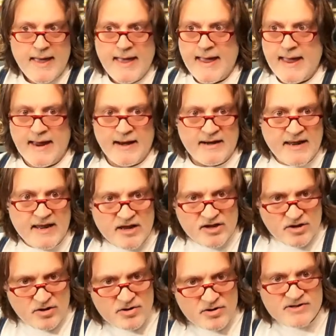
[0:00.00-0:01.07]
and he
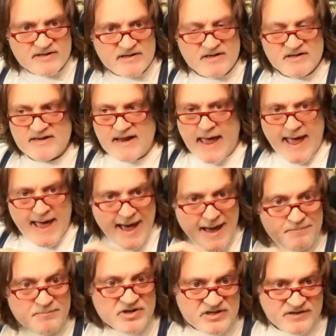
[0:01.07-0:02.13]
uses
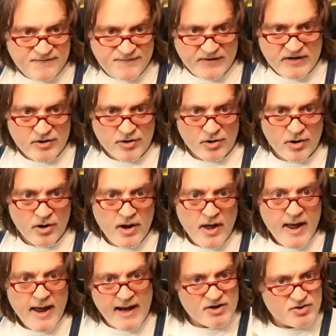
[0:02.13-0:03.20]
atmosphere
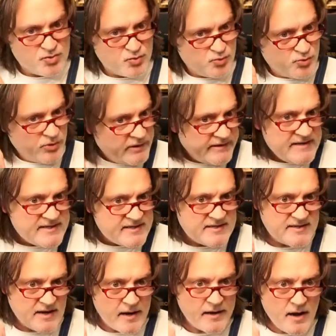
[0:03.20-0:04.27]
and has really
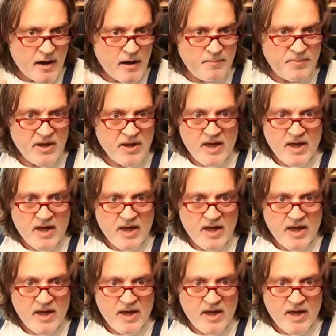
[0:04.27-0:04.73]
set up